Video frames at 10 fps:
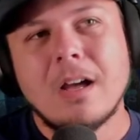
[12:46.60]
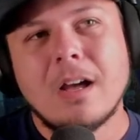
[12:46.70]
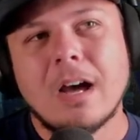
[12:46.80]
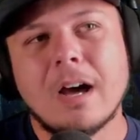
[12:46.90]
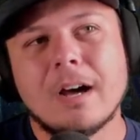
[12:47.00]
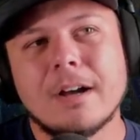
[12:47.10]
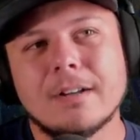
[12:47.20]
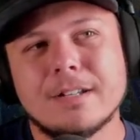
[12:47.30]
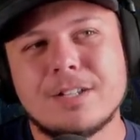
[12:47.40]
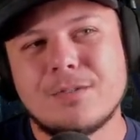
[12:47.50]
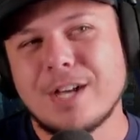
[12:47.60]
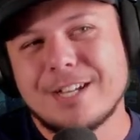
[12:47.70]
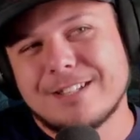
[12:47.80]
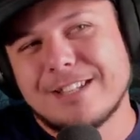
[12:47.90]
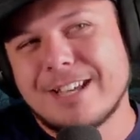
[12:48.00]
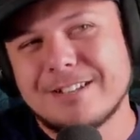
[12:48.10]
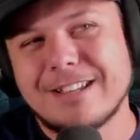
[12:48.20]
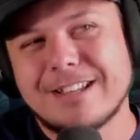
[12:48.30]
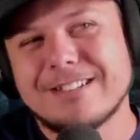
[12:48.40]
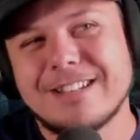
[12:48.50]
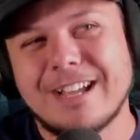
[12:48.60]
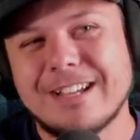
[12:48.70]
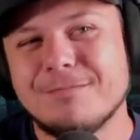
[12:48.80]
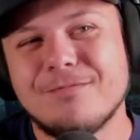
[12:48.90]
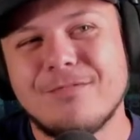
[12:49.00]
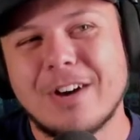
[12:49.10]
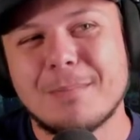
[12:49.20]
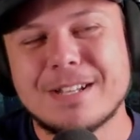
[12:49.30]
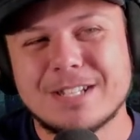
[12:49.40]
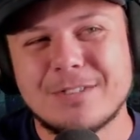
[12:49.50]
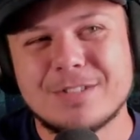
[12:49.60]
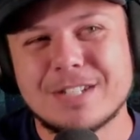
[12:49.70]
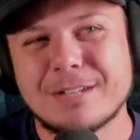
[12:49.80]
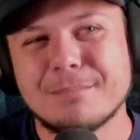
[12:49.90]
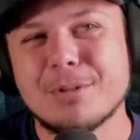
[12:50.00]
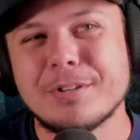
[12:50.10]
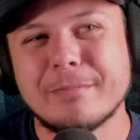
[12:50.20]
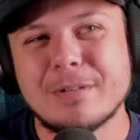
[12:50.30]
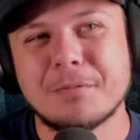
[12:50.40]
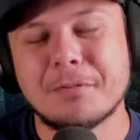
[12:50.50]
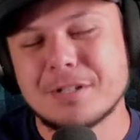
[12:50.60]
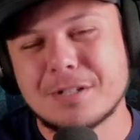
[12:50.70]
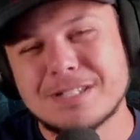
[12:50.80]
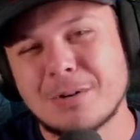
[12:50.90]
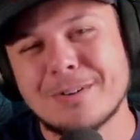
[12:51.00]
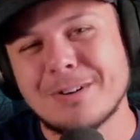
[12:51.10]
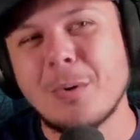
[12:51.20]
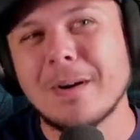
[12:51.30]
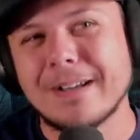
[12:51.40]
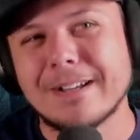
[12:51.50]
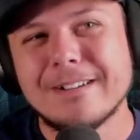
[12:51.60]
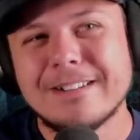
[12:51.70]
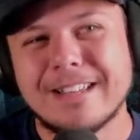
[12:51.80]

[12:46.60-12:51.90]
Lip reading: In fact, like I found myself just like muting people just because they were annoying.